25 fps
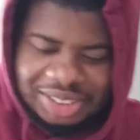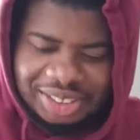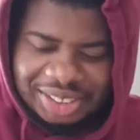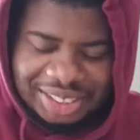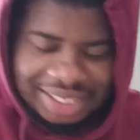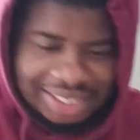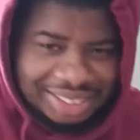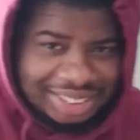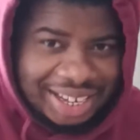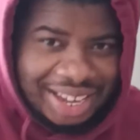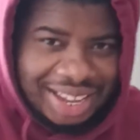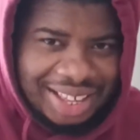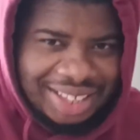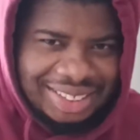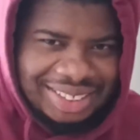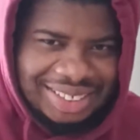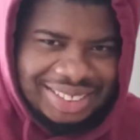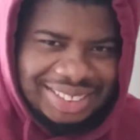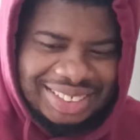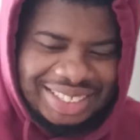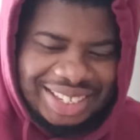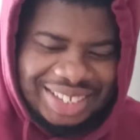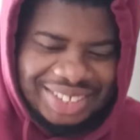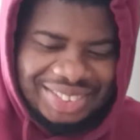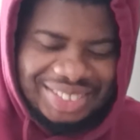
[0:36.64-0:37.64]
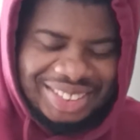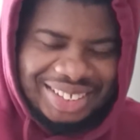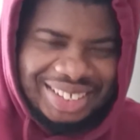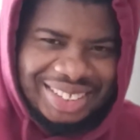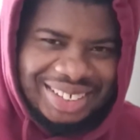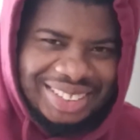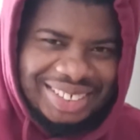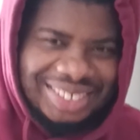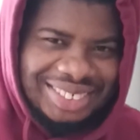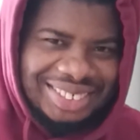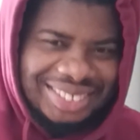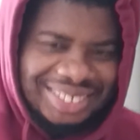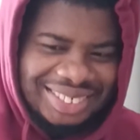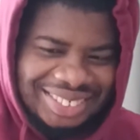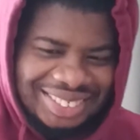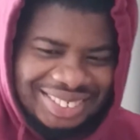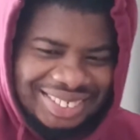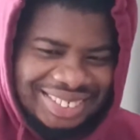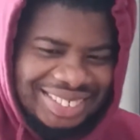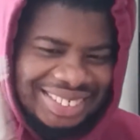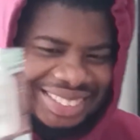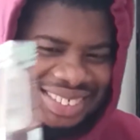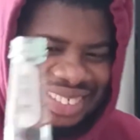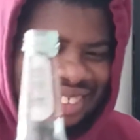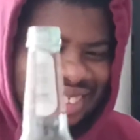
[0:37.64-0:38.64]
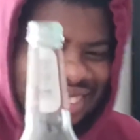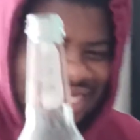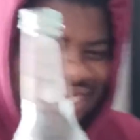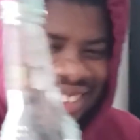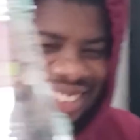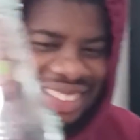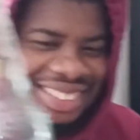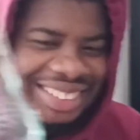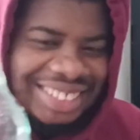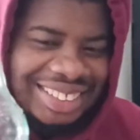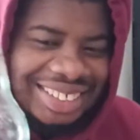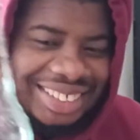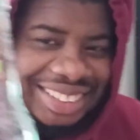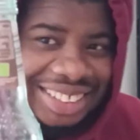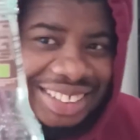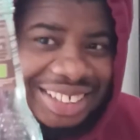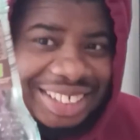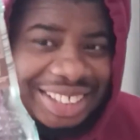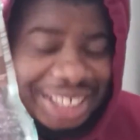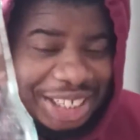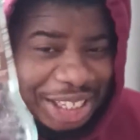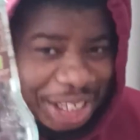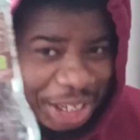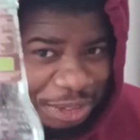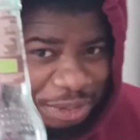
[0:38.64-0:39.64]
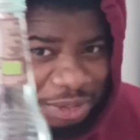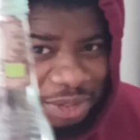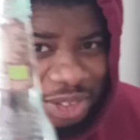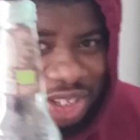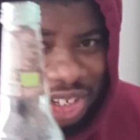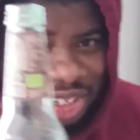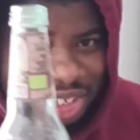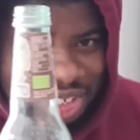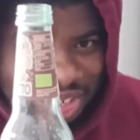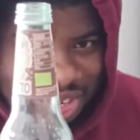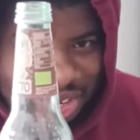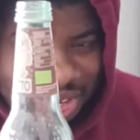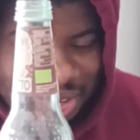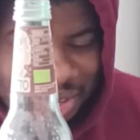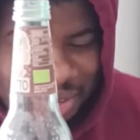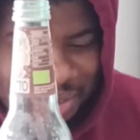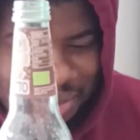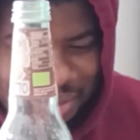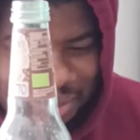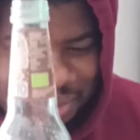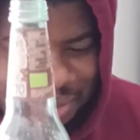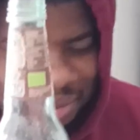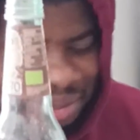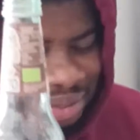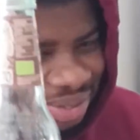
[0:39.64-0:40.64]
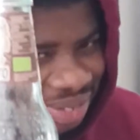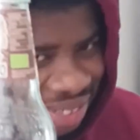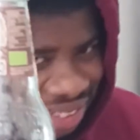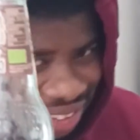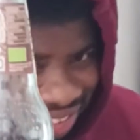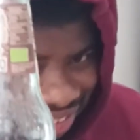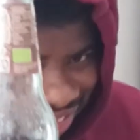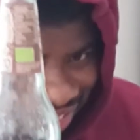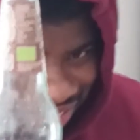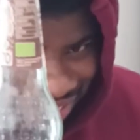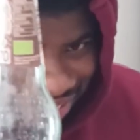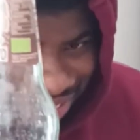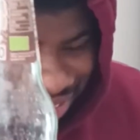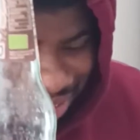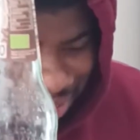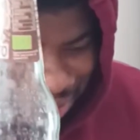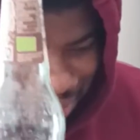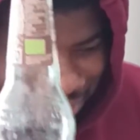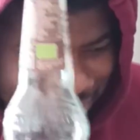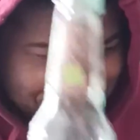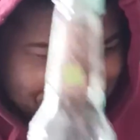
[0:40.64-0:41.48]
the Italians out there, if you know, you know.